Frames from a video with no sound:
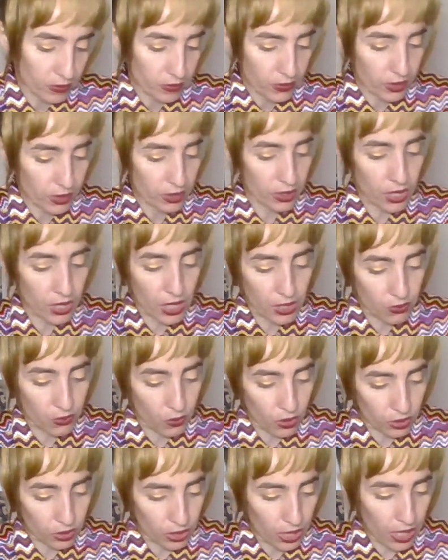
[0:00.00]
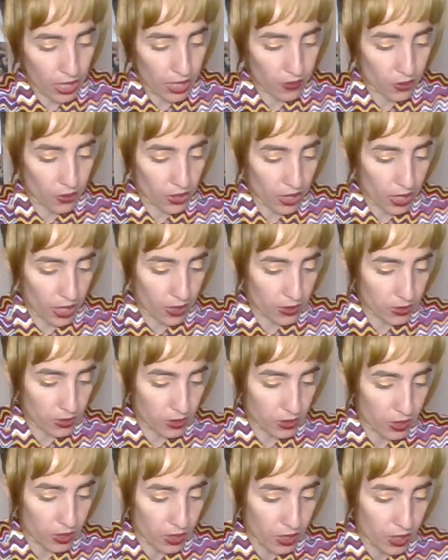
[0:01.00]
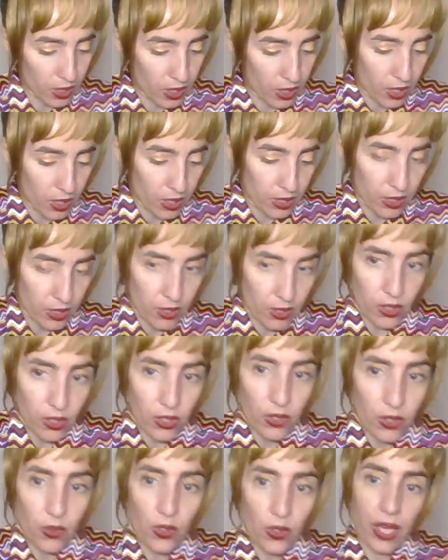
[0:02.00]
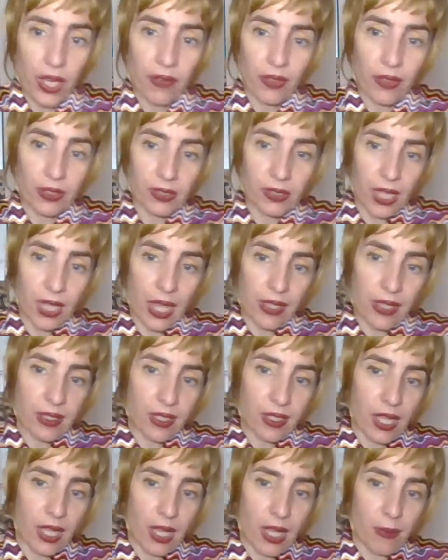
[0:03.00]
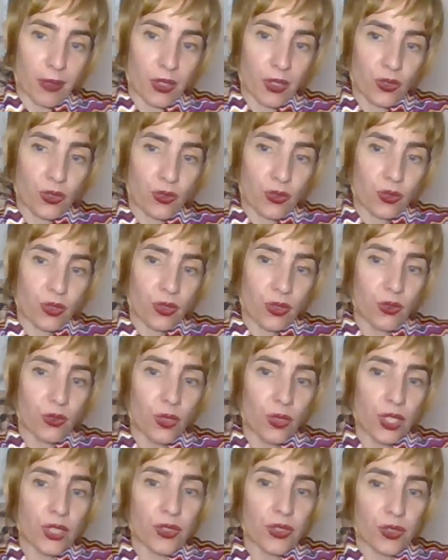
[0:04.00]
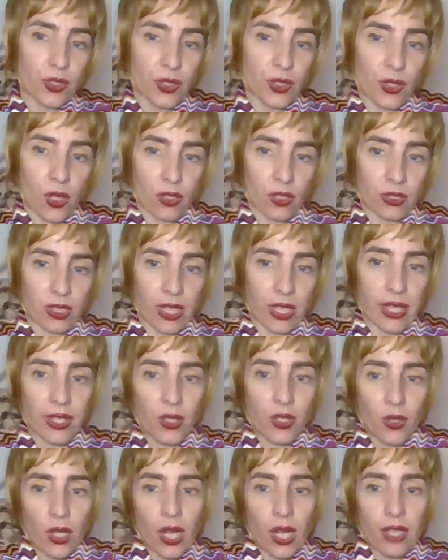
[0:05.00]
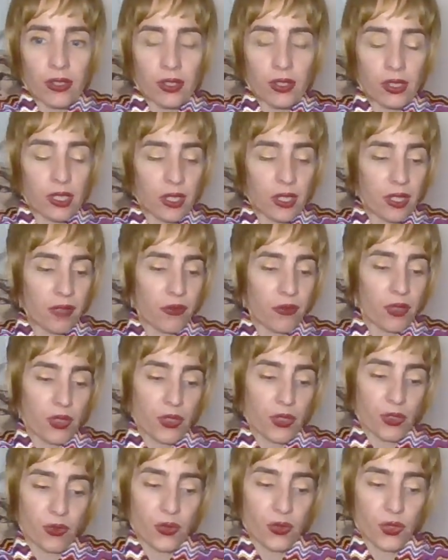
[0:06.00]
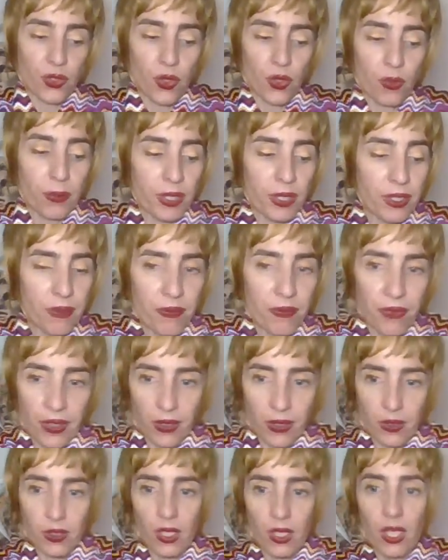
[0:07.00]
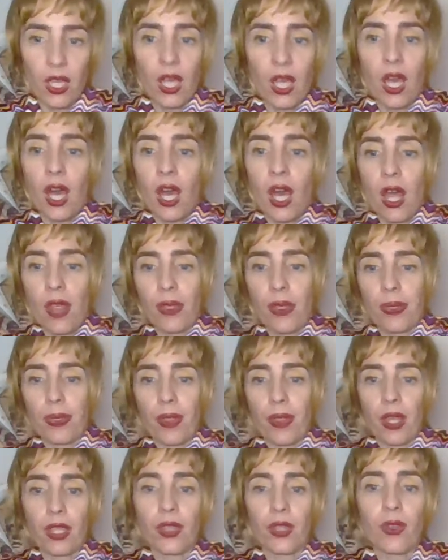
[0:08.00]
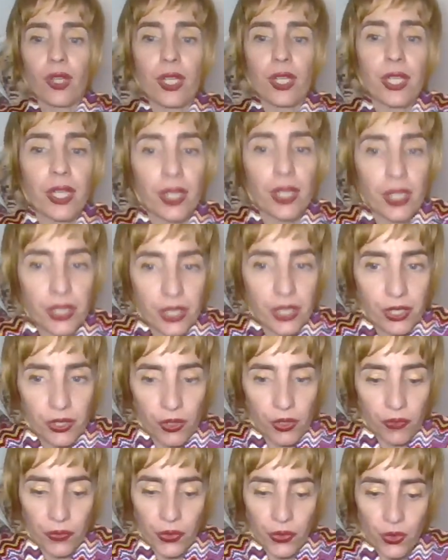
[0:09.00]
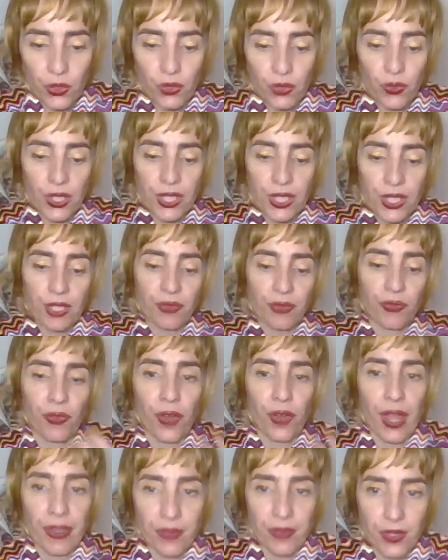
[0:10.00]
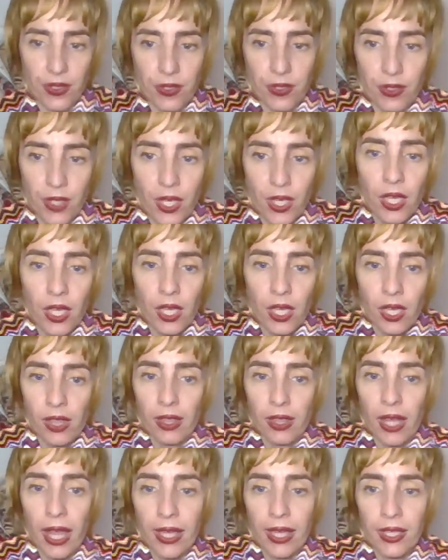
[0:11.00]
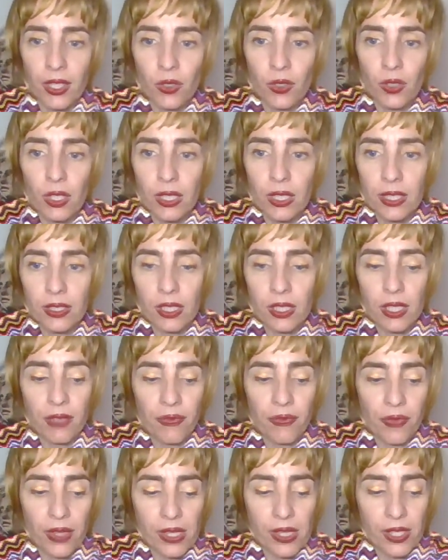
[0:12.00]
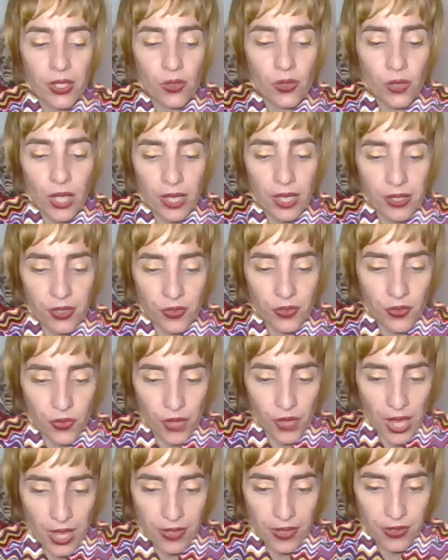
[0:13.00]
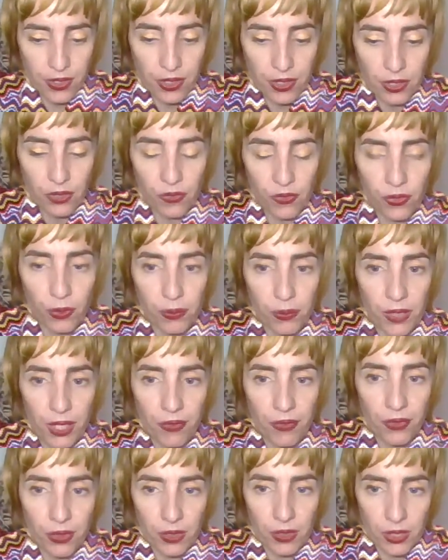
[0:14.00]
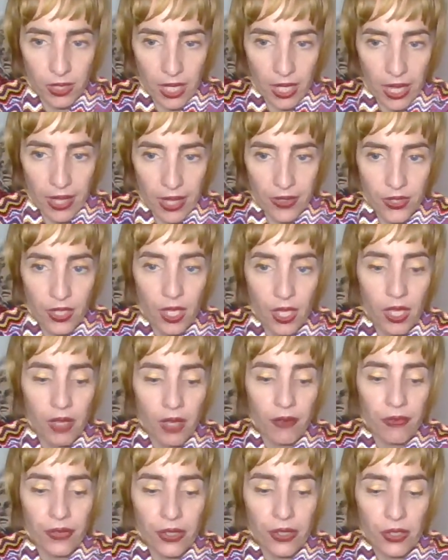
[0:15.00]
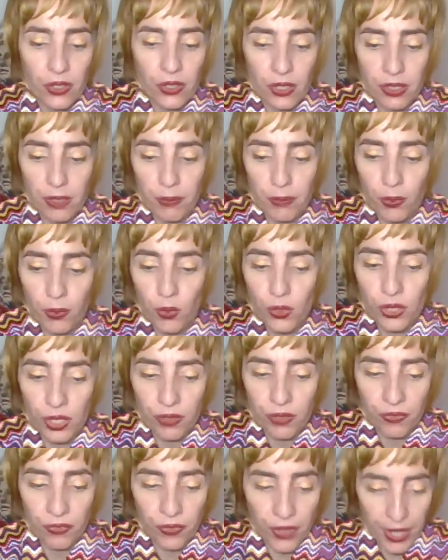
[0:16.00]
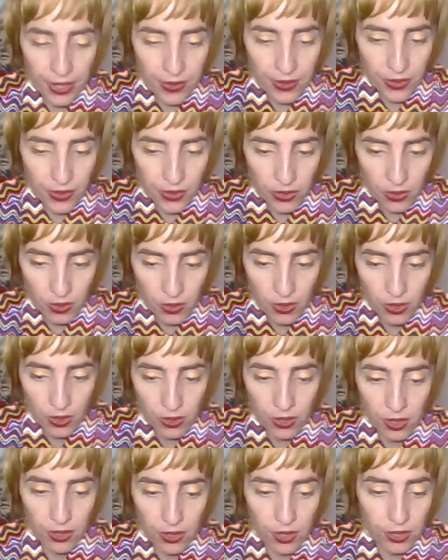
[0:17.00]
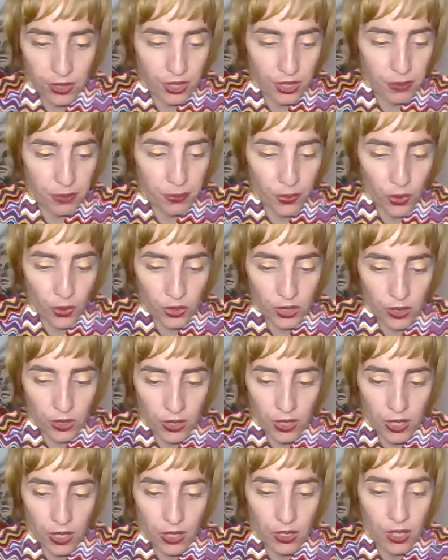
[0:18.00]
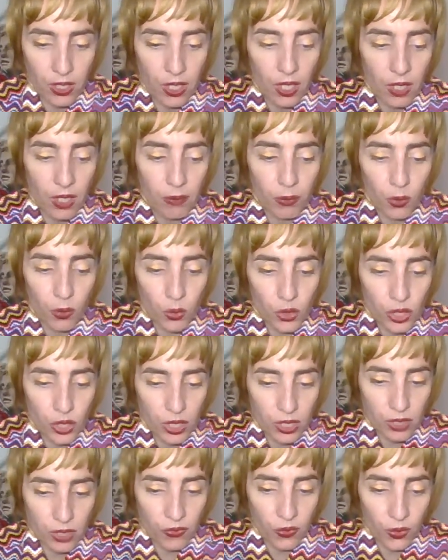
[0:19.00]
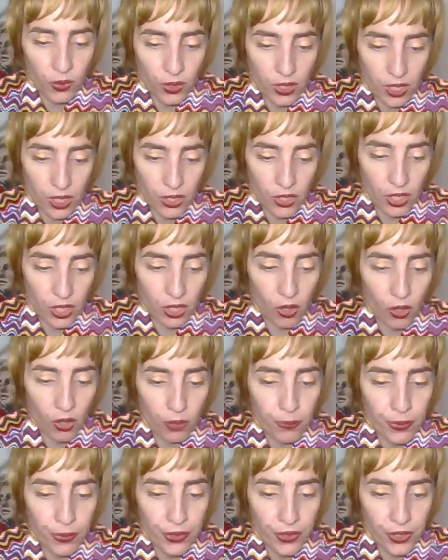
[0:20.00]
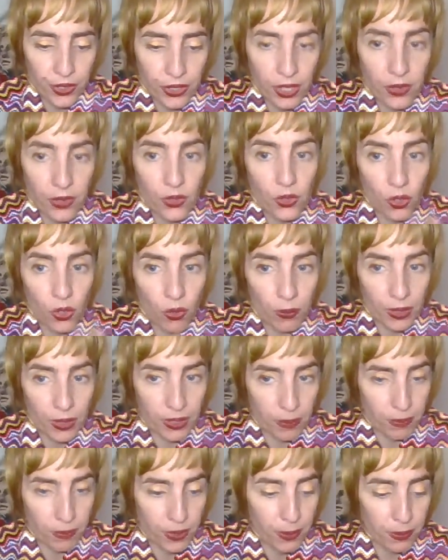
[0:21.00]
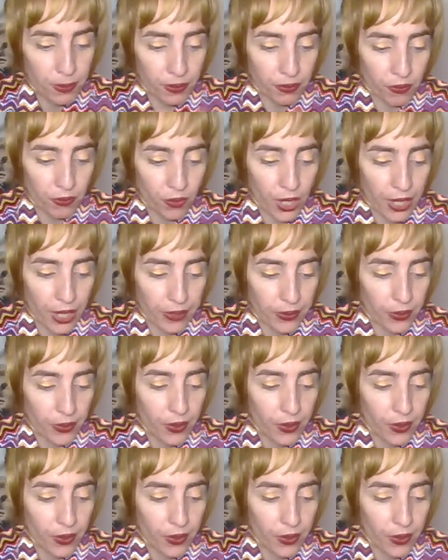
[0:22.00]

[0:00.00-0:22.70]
That's what I will ask. Oh, you have a slight dilemma. Should you do it or not? Like you're under the influence of so many things. You are hurted, confused with these friends. Like you are literally feeling you had the traitors from different sides. First, the bullshit friends that they supported his bullshit for such a long period, and so many people, right?